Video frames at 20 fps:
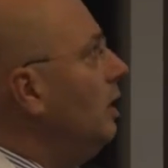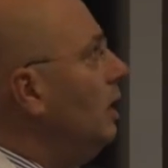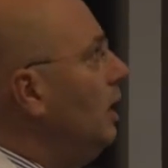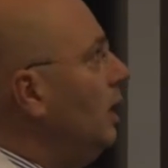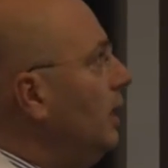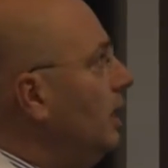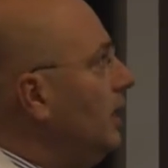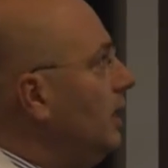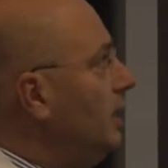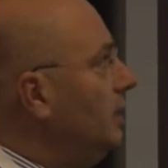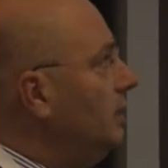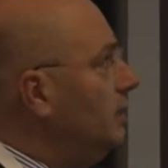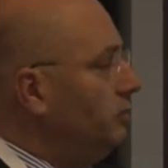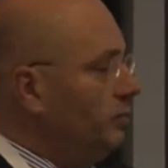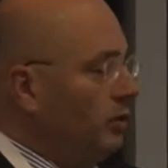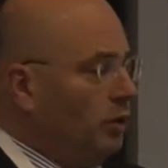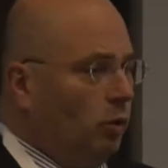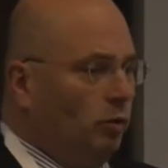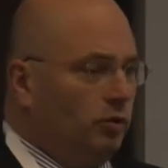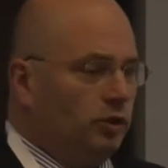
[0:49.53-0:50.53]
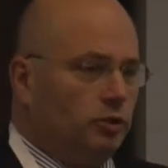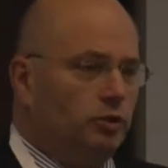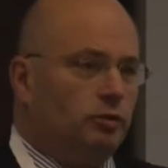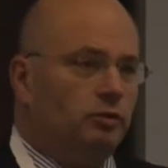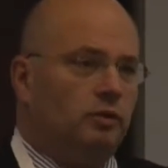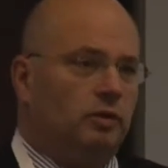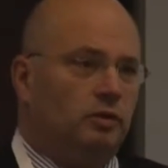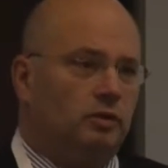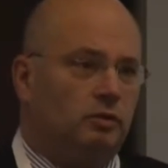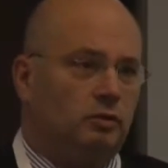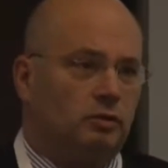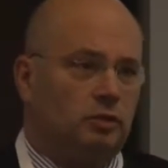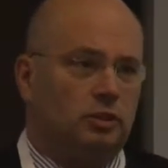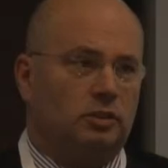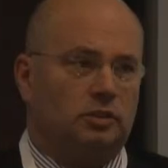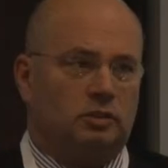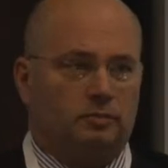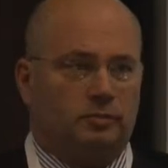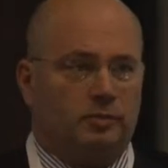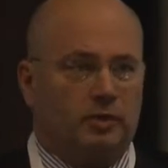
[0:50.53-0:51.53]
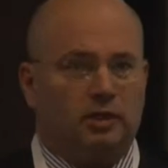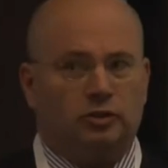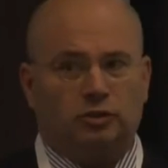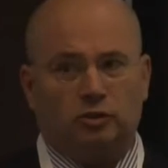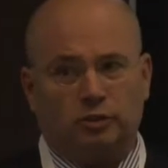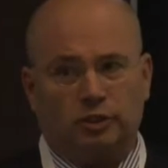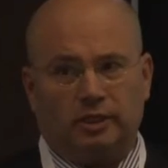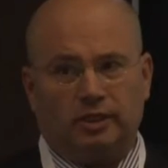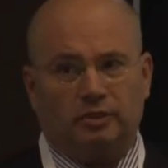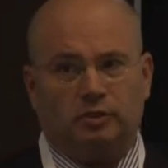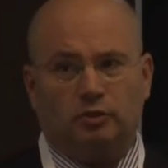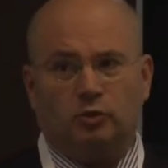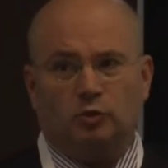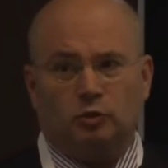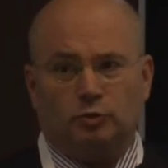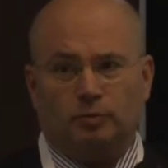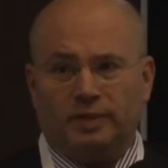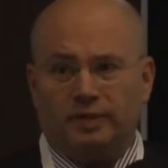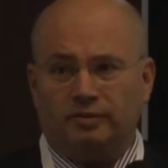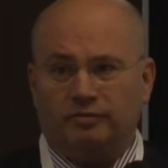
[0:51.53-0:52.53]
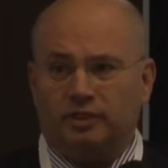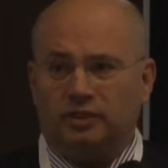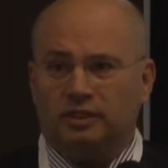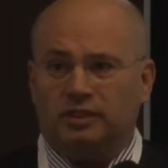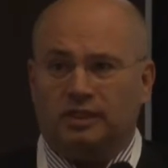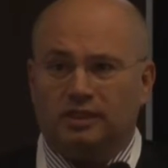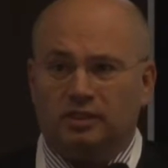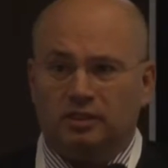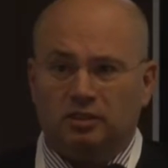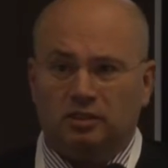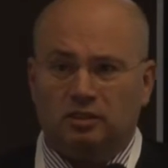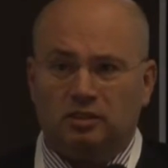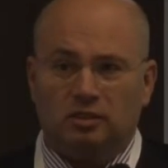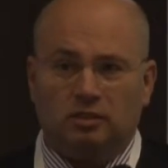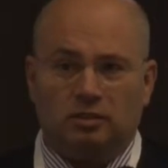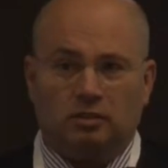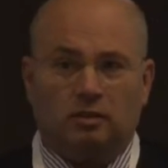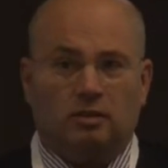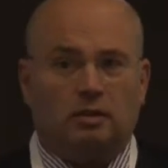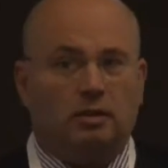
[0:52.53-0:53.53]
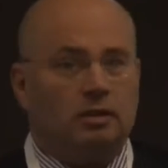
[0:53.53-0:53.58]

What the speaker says: And we always do a societal cost-benefit analysis.